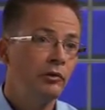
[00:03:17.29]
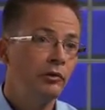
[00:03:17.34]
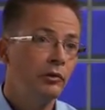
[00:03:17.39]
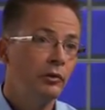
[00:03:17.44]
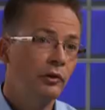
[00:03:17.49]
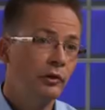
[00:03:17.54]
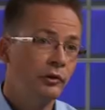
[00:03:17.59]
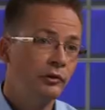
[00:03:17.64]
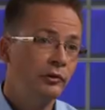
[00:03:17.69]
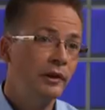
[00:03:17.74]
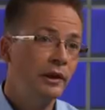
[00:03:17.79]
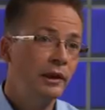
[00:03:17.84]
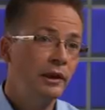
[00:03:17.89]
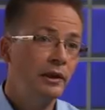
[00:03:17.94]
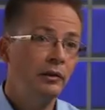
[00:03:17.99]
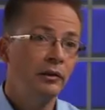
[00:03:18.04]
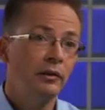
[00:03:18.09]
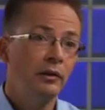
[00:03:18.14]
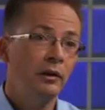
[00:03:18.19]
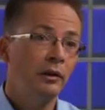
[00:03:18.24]
So the
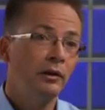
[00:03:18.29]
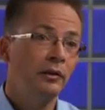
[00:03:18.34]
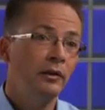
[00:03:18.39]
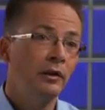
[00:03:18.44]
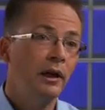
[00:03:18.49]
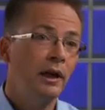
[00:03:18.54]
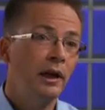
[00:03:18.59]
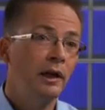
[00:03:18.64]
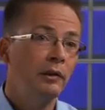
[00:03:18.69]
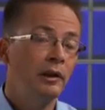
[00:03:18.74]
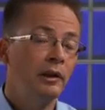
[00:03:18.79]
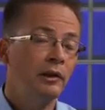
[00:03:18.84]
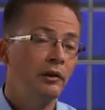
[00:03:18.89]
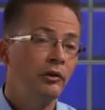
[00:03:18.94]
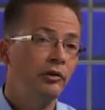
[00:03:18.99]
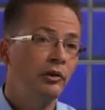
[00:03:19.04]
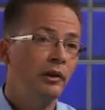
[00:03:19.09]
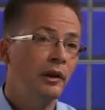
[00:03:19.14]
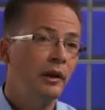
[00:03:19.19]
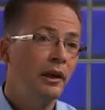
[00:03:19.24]
green uh, dye that
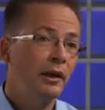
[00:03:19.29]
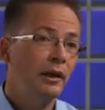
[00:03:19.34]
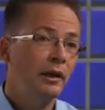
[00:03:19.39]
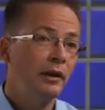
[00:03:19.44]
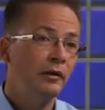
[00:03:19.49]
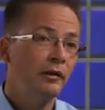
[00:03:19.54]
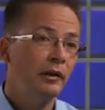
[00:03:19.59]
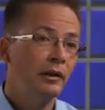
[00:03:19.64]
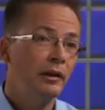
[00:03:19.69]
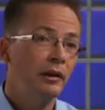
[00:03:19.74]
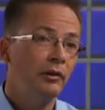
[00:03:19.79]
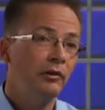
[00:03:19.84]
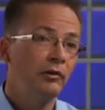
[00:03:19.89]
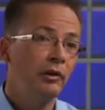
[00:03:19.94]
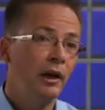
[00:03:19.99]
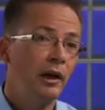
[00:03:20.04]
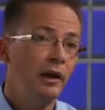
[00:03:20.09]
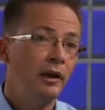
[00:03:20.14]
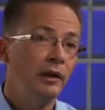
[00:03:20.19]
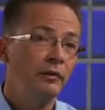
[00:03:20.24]
you see here
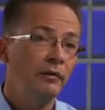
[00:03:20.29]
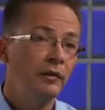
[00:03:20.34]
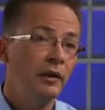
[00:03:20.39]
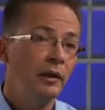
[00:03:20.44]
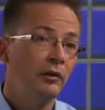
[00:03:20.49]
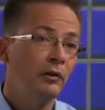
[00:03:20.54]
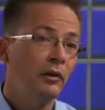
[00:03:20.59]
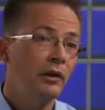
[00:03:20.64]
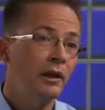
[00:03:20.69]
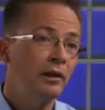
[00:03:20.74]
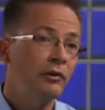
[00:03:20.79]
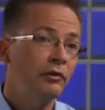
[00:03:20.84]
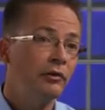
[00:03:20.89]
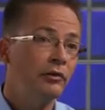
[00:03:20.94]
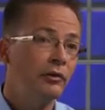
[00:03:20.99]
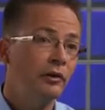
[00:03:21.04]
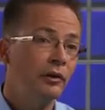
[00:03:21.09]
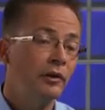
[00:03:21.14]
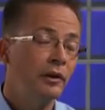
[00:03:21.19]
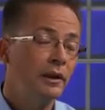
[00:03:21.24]
is high-fat
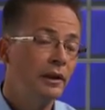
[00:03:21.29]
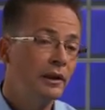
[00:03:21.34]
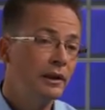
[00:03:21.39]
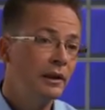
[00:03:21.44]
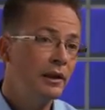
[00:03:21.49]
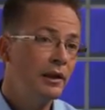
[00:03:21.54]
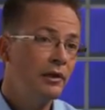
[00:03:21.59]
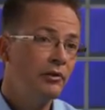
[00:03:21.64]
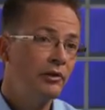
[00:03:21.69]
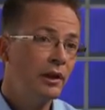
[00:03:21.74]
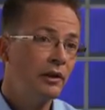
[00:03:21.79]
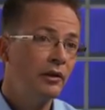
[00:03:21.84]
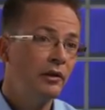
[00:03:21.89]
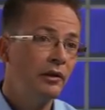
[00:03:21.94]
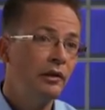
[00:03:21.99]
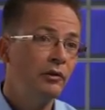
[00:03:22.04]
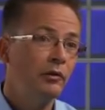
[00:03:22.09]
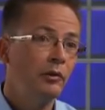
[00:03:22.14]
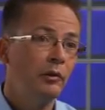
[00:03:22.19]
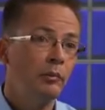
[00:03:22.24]
cholesterol
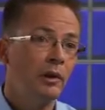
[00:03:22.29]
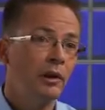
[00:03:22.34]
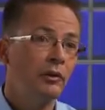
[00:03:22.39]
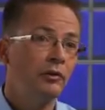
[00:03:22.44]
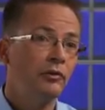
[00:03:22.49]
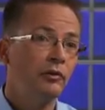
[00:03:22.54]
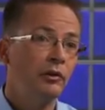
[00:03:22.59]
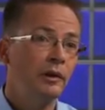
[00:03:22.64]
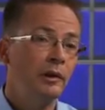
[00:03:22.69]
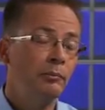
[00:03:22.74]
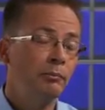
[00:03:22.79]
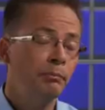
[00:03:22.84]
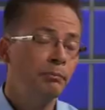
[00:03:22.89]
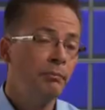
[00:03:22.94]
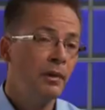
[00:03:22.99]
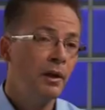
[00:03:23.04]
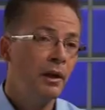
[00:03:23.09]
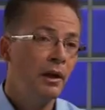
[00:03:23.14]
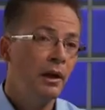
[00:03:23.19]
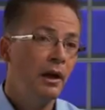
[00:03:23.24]
injected into the
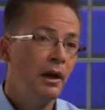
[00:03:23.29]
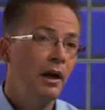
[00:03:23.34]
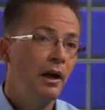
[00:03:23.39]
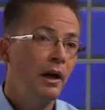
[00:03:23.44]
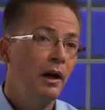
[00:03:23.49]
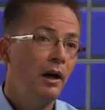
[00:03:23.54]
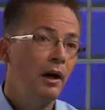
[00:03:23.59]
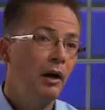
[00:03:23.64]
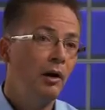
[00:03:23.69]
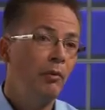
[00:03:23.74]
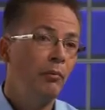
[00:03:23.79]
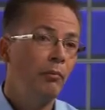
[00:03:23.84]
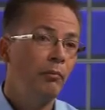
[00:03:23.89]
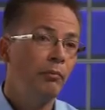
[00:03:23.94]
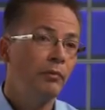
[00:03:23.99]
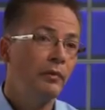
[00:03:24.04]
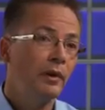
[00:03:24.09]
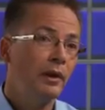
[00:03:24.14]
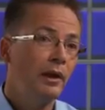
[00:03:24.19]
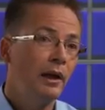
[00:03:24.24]
bloodstream
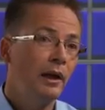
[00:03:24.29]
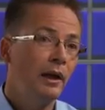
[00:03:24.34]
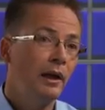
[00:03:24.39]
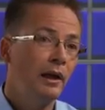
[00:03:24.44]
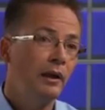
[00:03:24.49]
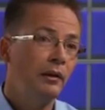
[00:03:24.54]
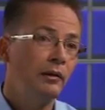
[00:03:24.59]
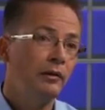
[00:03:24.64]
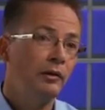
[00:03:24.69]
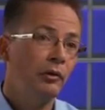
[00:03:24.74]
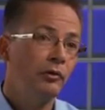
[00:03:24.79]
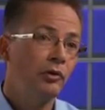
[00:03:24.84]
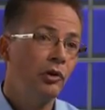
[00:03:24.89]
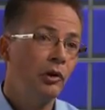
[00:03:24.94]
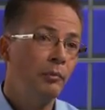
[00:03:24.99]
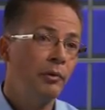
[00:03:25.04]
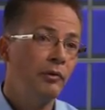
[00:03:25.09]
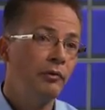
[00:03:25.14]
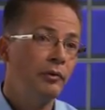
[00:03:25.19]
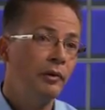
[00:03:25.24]
um, and the
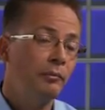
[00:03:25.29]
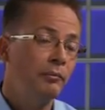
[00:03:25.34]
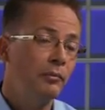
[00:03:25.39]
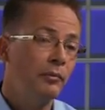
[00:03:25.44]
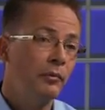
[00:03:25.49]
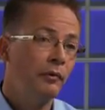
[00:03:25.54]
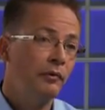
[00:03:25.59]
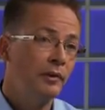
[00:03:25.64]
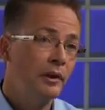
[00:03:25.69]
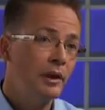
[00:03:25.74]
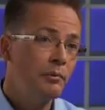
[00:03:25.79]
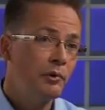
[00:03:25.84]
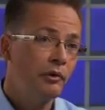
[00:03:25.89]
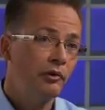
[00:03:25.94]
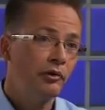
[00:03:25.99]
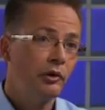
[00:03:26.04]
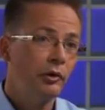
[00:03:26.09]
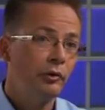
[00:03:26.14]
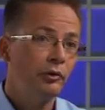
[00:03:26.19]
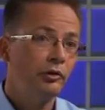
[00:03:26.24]
top of the, of the
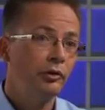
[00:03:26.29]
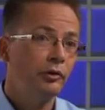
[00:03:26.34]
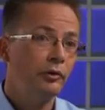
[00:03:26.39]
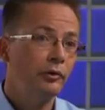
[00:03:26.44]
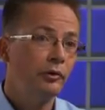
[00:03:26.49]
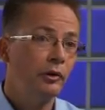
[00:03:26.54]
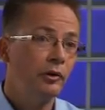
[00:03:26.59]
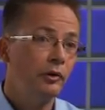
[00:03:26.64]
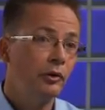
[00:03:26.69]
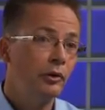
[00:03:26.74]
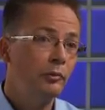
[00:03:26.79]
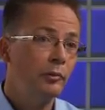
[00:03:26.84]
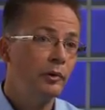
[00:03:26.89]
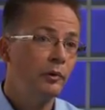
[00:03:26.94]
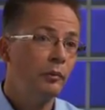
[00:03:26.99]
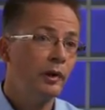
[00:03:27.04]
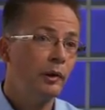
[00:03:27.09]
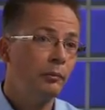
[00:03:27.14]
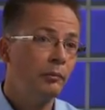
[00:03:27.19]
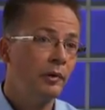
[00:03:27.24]
image shows you the
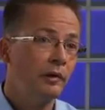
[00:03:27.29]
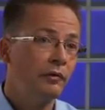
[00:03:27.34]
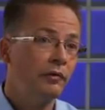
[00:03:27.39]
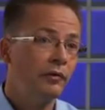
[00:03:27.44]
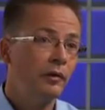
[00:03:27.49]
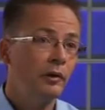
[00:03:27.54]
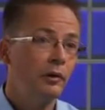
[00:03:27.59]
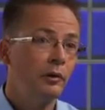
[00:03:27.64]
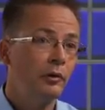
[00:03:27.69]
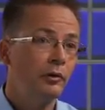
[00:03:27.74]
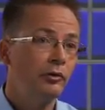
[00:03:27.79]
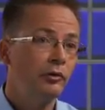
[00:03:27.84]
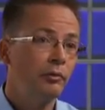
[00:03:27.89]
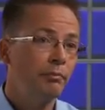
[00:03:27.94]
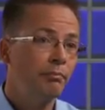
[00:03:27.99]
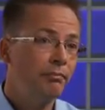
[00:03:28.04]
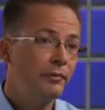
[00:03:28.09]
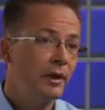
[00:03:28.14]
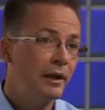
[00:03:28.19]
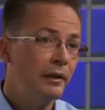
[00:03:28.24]
lumen where the blood flows,
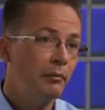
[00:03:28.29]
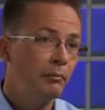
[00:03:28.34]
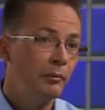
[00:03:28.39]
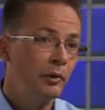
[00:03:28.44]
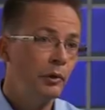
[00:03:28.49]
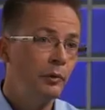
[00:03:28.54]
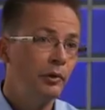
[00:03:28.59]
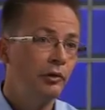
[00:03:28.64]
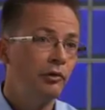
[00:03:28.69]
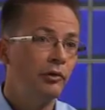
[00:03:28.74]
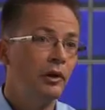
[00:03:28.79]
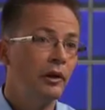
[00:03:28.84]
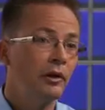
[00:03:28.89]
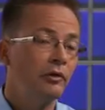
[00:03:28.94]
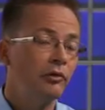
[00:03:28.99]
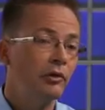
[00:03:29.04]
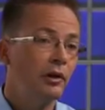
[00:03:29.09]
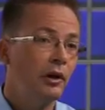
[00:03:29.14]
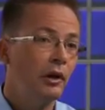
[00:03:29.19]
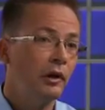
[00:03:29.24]
and the bluish
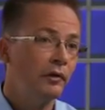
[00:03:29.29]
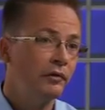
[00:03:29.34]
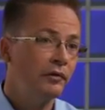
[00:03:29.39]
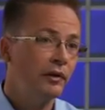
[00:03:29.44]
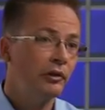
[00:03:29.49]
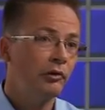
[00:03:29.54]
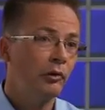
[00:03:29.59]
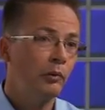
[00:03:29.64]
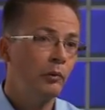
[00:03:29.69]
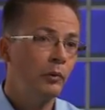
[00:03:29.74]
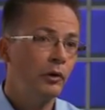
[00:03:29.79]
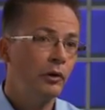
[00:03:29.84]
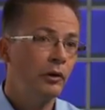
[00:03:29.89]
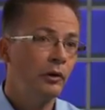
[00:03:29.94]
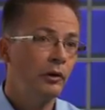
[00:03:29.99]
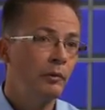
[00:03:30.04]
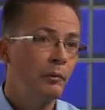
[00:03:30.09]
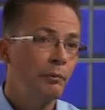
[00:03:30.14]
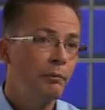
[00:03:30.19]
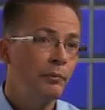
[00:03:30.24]
dots are the vessel
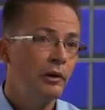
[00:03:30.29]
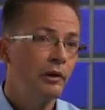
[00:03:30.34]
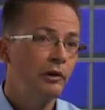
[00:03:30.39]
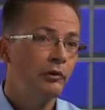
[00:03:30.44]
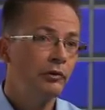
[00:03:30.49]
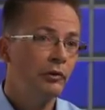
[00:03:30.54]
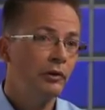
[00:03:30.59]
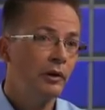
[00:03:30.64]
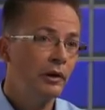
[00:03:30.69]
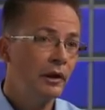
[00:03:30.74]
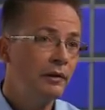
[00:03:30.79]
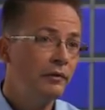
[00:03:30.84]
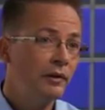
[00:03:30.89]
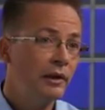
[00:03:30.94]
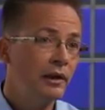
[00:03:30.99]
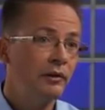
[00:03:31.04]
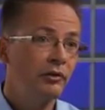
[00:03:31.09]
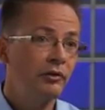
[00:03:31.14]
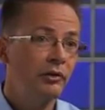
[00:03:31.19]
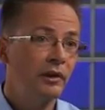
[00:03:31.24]
wall. So on the
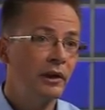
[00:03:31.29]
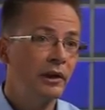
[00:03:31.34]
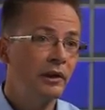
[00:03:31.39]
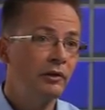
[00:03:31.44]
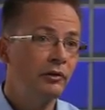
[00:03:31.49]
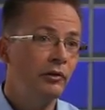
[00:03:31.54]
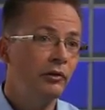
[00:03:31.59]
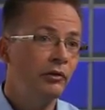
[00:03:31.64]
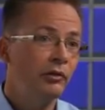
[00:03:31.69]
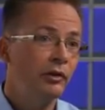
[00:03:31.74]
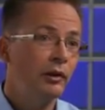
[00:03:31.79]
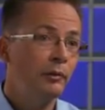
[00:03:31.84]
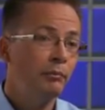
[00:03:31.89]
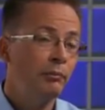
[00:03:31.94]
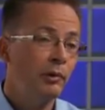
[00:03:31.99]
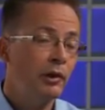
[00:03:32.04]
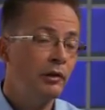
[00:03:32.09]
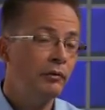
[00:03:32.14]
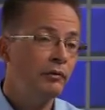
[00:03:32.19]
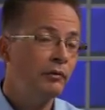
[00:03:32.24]
left-hand side, you see
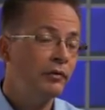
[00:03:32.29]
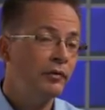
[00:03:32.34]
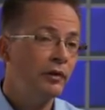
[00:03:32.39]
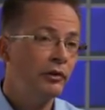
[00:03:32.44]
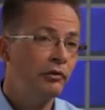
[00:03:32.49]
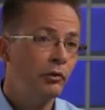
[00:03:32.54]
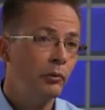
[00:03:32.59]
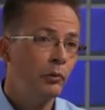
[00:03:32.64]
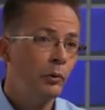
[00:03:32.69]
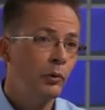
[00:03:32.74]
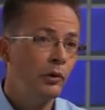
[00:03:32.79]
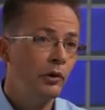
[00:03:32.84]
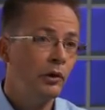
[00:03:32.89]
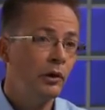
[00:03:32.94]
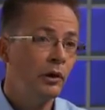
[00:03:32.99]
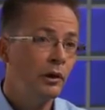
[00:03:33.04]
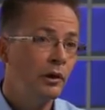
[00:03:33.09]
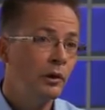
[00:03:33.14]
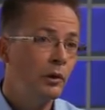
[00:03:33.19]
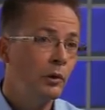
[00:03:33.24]
part of the vessel
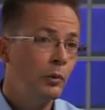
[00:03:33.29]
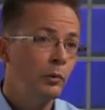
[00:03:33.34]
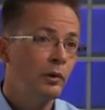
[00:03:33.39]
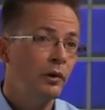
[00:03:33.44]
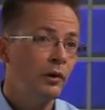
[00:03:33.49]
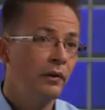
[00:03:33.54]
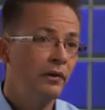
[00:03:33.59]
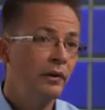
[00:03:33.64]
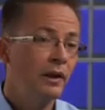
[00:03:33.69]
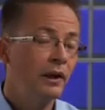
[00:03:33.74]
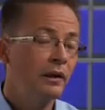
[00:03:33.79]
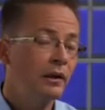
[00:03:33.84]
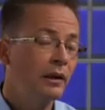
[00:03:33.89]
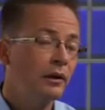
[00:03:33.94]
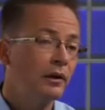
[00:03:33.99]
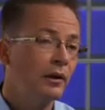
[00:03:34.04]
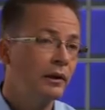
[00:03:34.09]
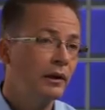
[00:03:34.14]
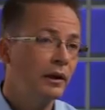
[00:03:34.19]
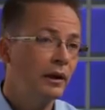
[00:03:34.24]
wall with a thick
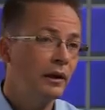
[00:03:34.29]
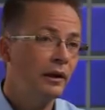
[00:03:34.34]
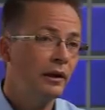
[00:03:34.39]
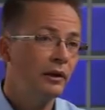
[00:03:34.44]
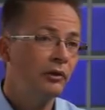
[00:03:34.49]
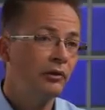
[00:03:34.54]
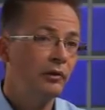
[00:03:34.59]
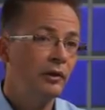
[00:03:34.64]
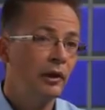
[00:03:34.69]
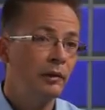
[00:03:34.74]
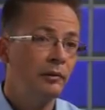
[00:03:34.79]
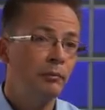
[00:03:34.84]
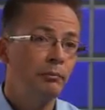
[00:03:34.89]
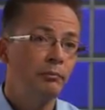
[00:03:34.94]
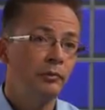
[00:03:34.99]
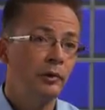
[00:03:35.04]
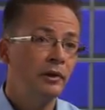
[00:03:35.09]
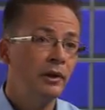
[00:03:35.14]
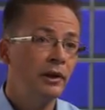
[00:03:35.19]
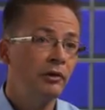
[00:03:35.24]
glycocalyx
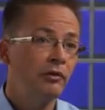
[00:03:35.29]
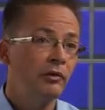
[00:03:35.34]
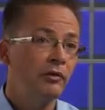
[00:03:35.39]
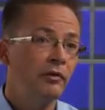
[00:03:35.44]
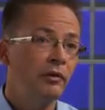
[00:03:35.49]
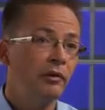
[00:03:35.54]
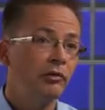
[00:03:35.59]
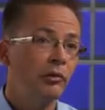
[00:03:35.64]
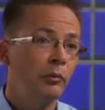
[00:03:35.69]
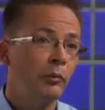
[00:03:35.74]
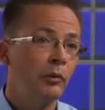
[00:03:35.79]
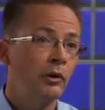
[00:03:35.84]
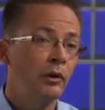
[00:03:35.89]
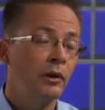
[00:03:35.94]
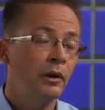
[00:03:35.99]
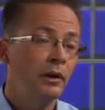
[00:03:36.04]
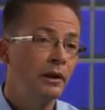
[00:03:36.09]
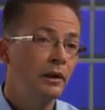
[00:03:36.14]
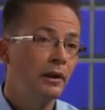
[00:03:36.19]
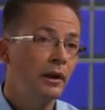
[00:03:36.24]
that protects the vessel
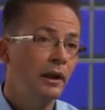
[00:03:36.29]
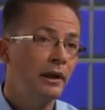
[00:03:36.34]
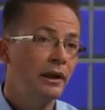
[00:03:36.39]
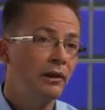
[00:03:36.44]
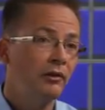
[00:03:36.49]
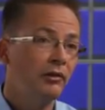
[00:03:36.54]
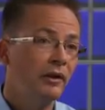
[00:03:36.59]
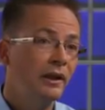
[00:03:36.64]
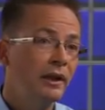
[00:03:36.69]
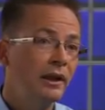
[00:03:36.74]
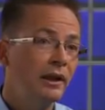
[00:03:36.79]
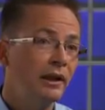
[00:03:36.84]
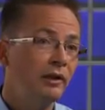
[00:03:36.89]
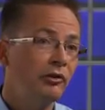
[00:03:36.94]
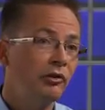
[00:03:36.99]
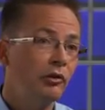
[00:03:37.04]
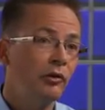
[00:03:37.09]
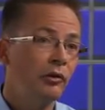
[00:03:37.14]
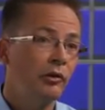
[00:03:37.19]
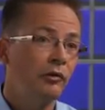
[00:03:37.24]
wall against
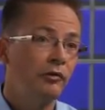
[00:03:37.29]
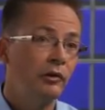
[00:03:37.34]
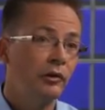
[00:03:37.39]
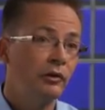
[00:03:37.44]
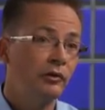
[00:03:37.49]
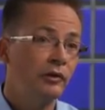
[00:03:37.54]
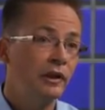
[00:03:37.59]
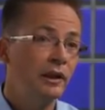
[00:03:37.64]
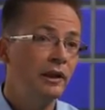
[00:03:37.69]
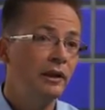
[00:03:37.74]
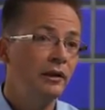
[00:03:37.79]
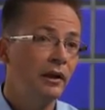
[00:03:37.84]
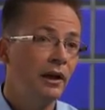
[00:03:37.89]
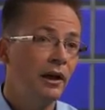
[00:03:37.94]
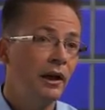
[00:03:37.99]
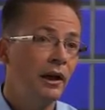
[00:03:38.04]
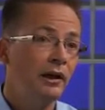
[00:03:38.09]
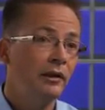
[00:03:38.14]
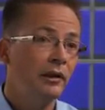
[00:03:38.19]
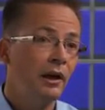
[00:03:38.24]
leakage of the green
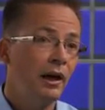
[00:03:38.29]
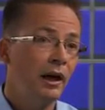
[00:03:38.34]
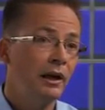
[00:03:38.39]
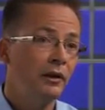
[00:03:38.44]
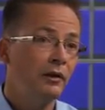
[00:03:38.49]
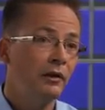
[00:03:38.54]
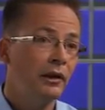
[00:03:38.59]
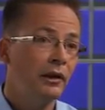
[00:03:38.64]
dye, the high